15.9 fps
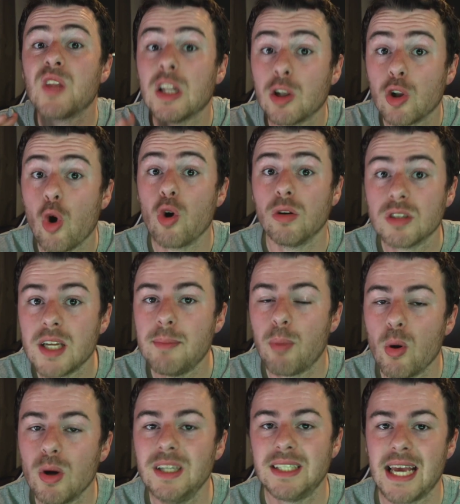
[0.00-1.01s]
loyalty
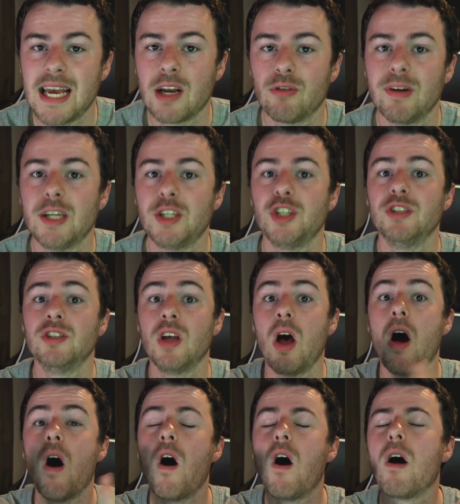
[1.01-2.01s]
point decorations
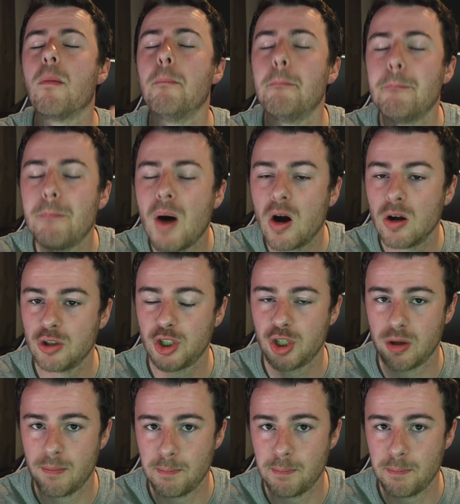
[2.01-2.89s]
are much